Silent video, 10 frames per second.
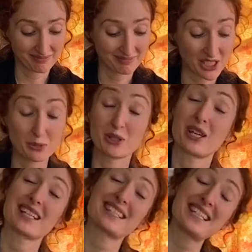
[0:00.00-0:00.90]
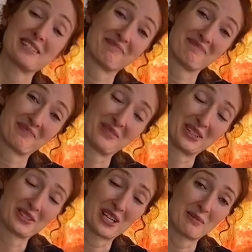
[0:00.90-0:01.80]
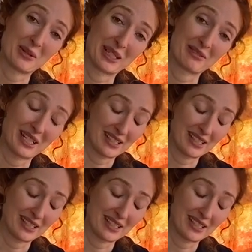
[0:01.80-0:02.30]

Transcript: it's one you can't see when you're demoing, right?